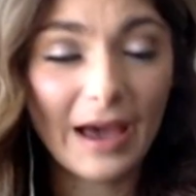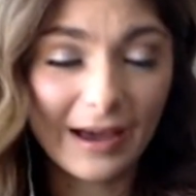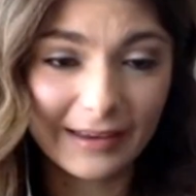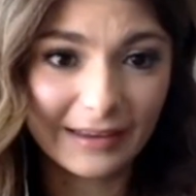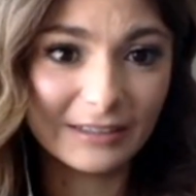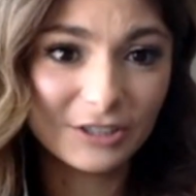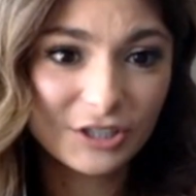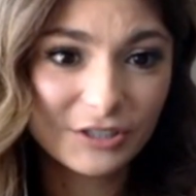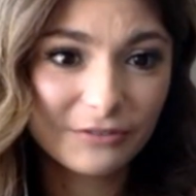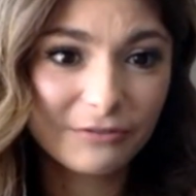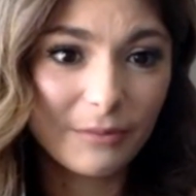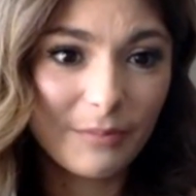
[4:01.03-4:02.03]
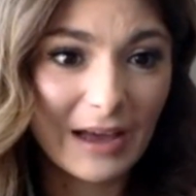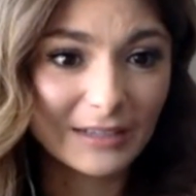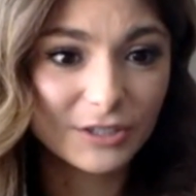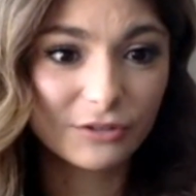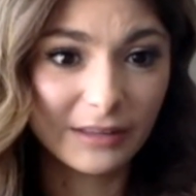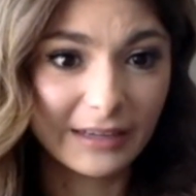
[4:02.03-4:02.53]
baggage from
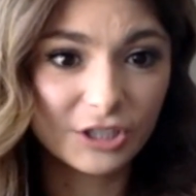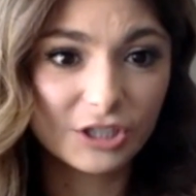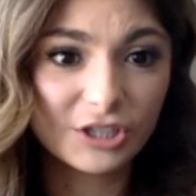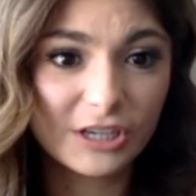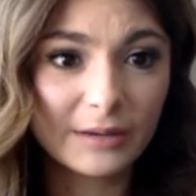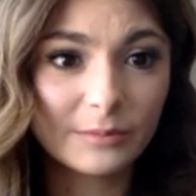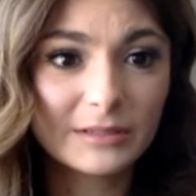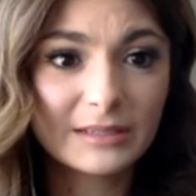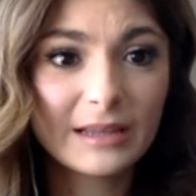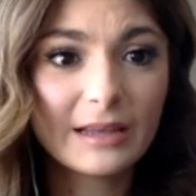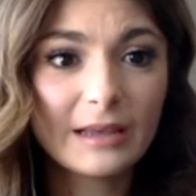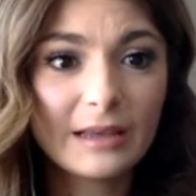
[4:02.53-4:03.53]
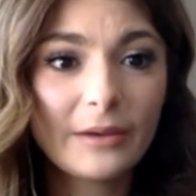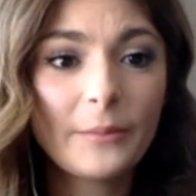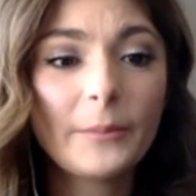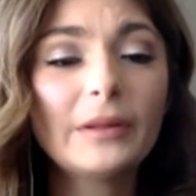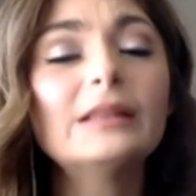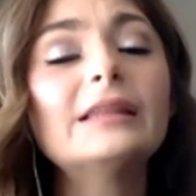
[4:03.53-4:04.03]
past relationships,
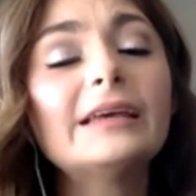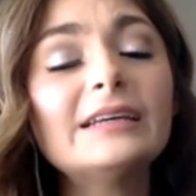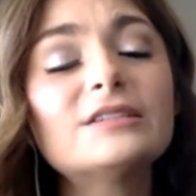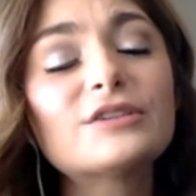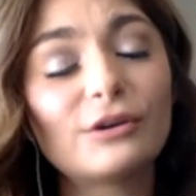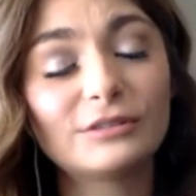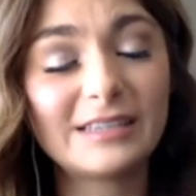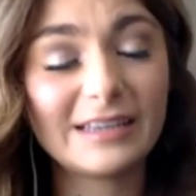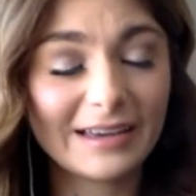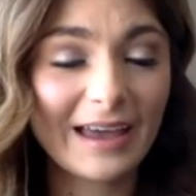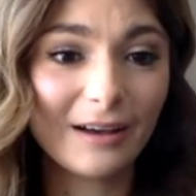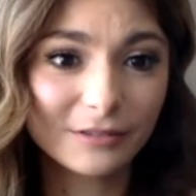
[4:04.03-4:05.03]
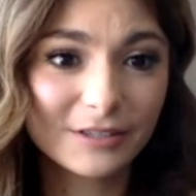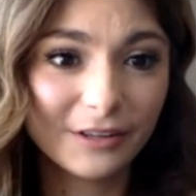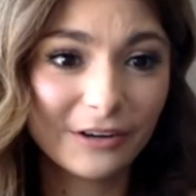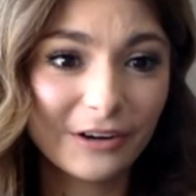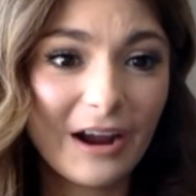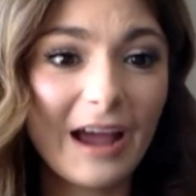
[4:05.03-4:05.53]
please go see a
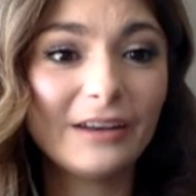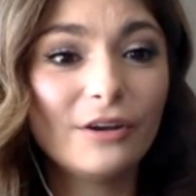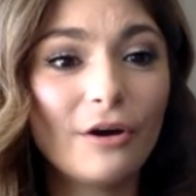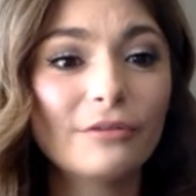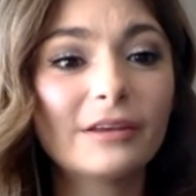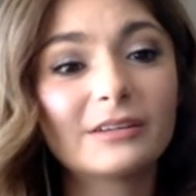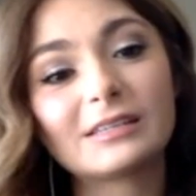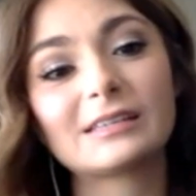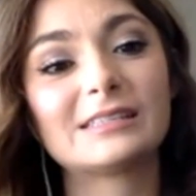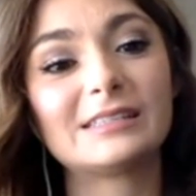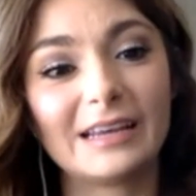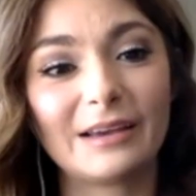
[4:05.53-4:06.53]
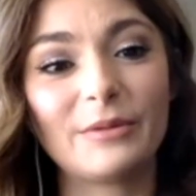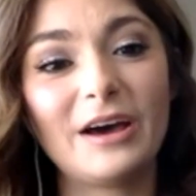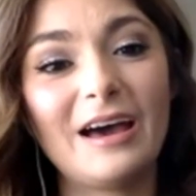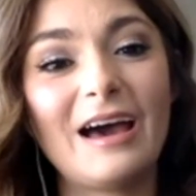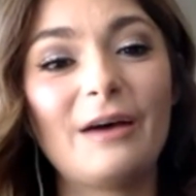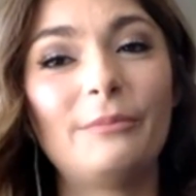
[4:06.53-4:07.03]
counselor. I know there's a
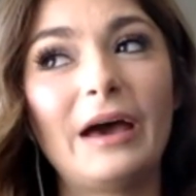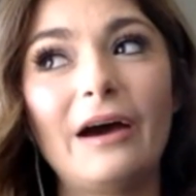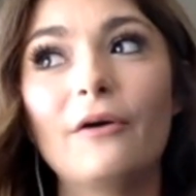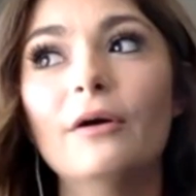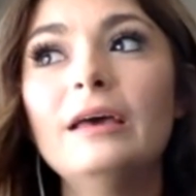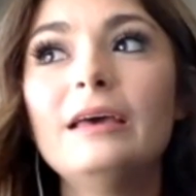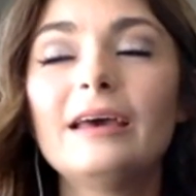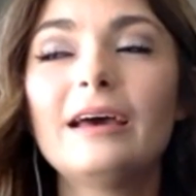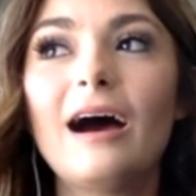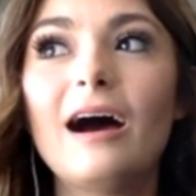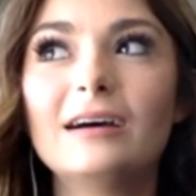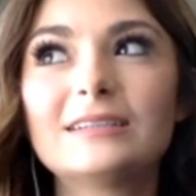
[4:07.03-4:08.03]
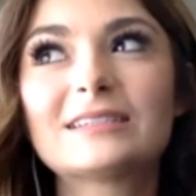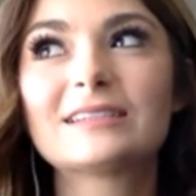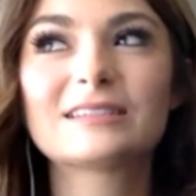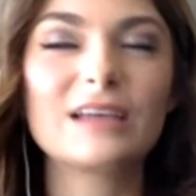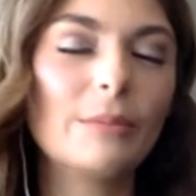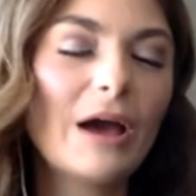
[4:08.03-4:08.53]
stigma about
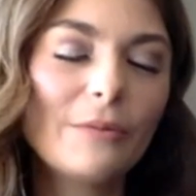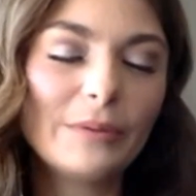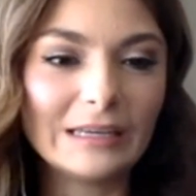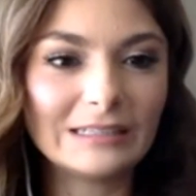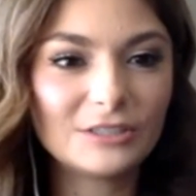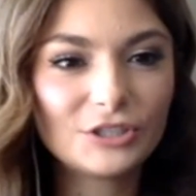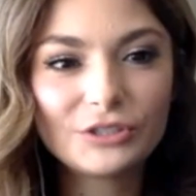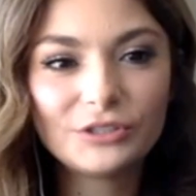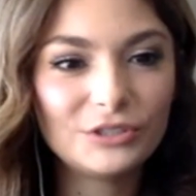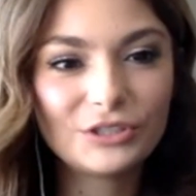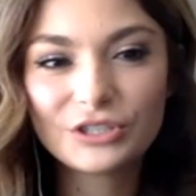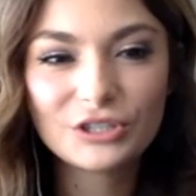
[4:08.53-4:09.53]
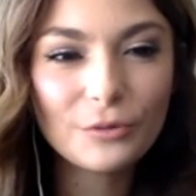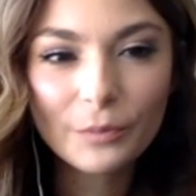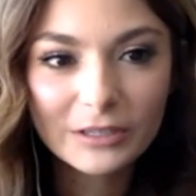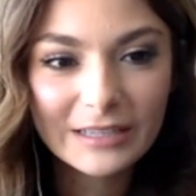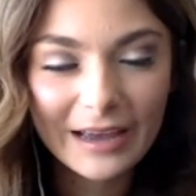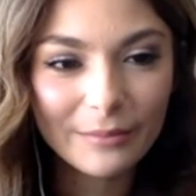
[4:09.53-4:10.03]
us somehow being
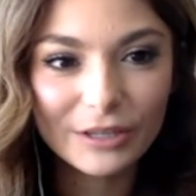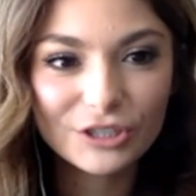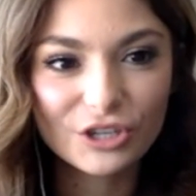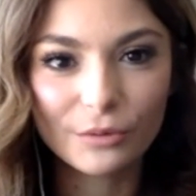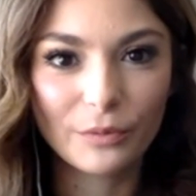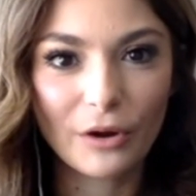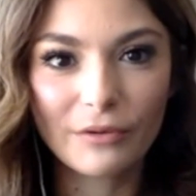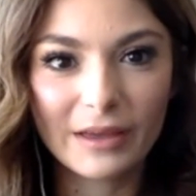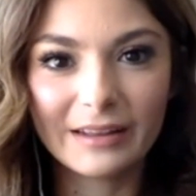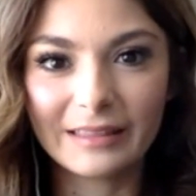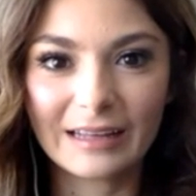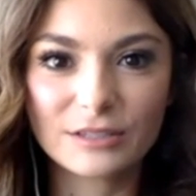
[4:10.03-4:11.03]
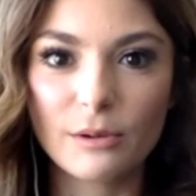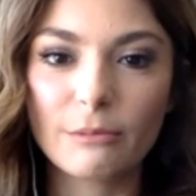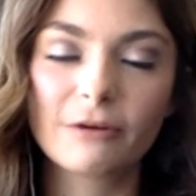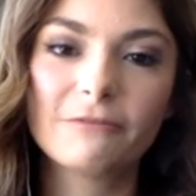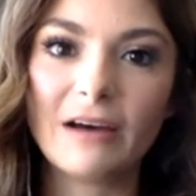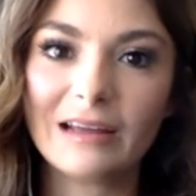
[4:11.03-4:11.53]
super damaged or broken, and that's
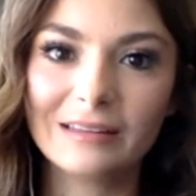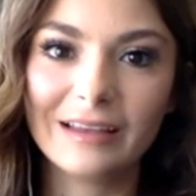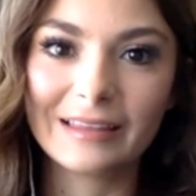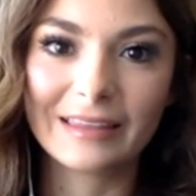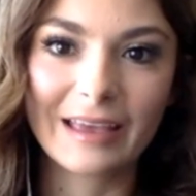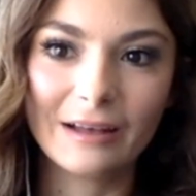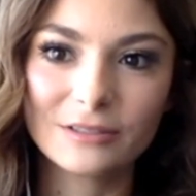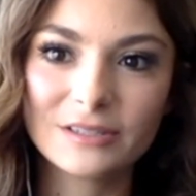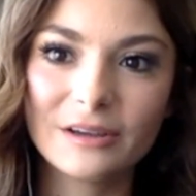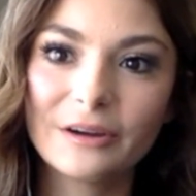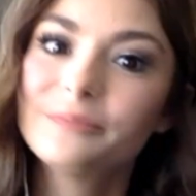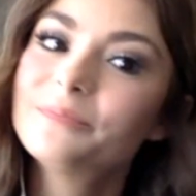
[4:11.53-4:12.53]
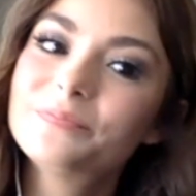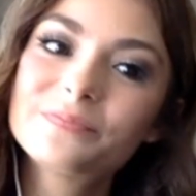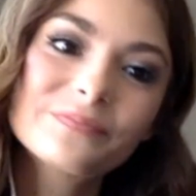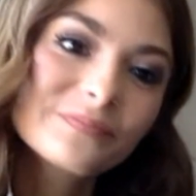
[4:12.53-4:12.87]
why we're finally at the counselor.